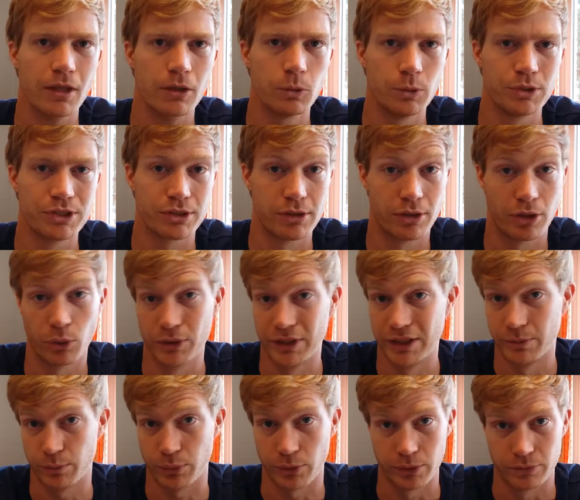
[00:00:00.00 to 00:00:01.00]
which not only
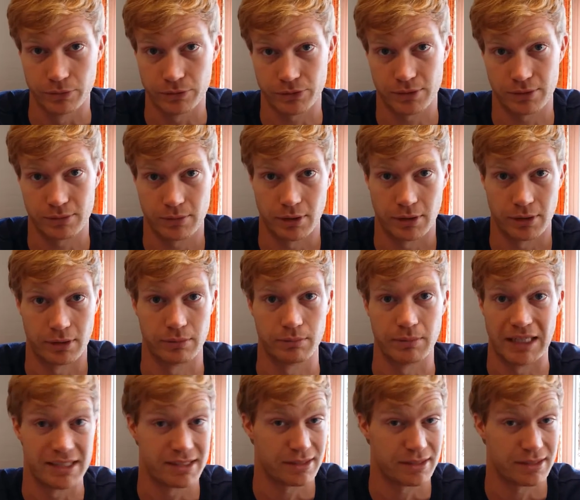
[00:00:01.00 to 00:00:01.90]
improved my